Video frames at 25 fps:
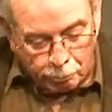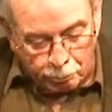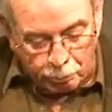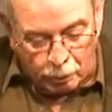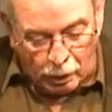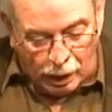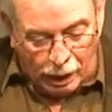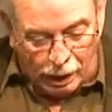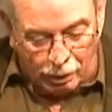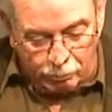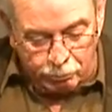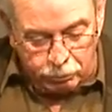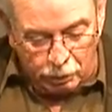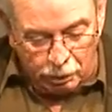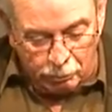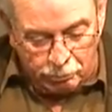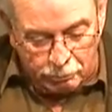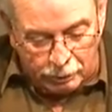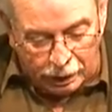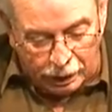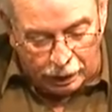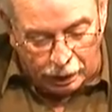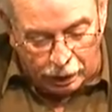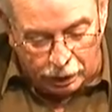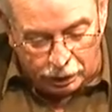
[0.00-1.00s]
the problem
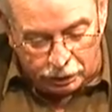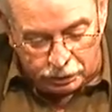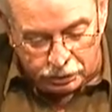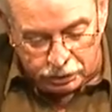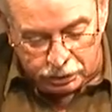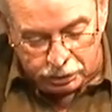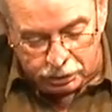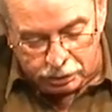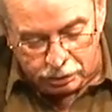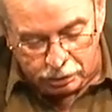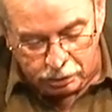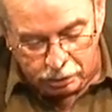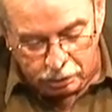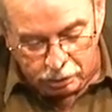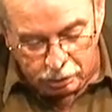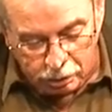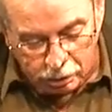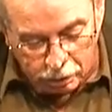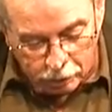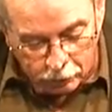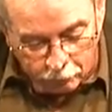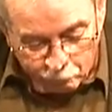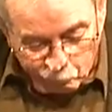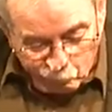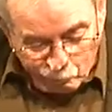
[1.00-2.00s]
is
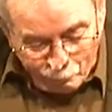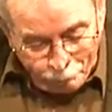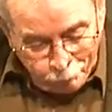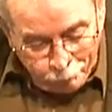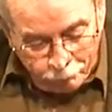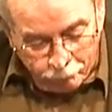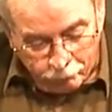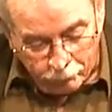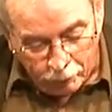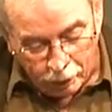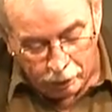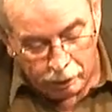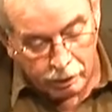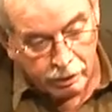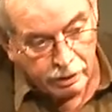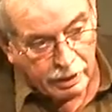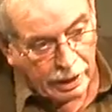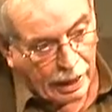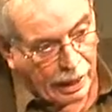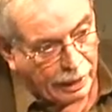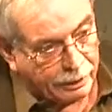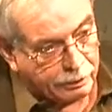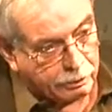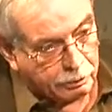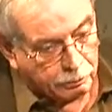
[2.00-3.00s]

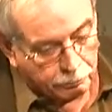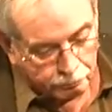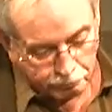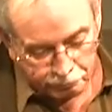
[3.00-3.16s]
that